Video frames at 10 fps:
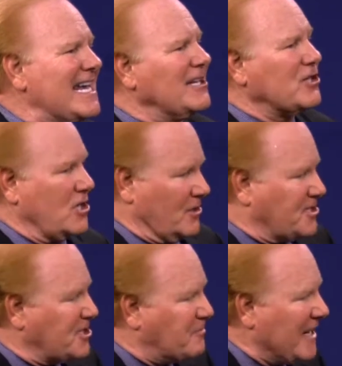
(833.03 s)
into your
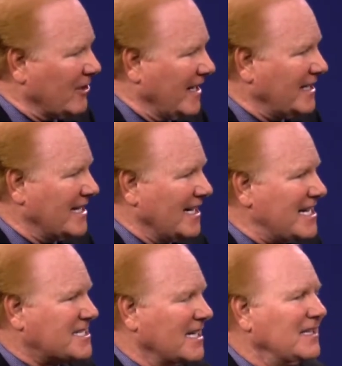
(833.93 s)
spirit, now
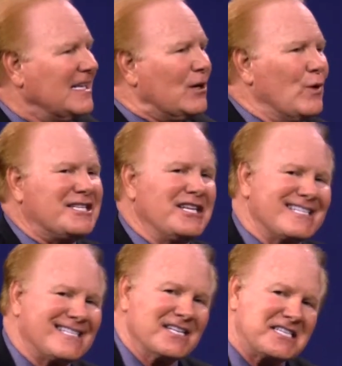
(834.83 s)
listen, which
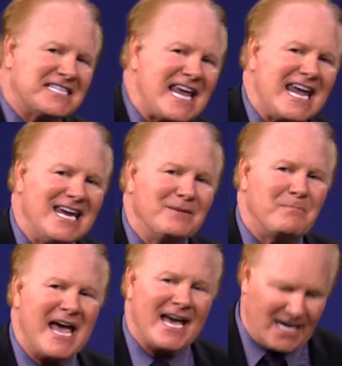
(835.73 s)
is the seed
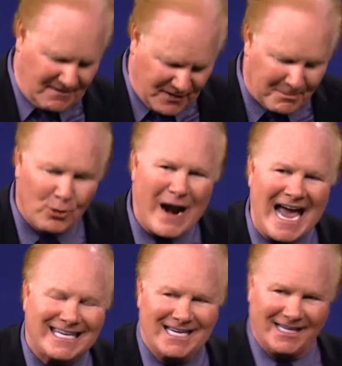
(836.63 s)
bed of the
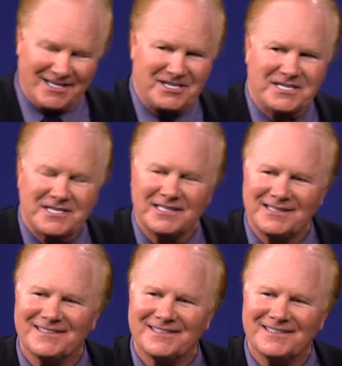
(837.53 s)
miraculous.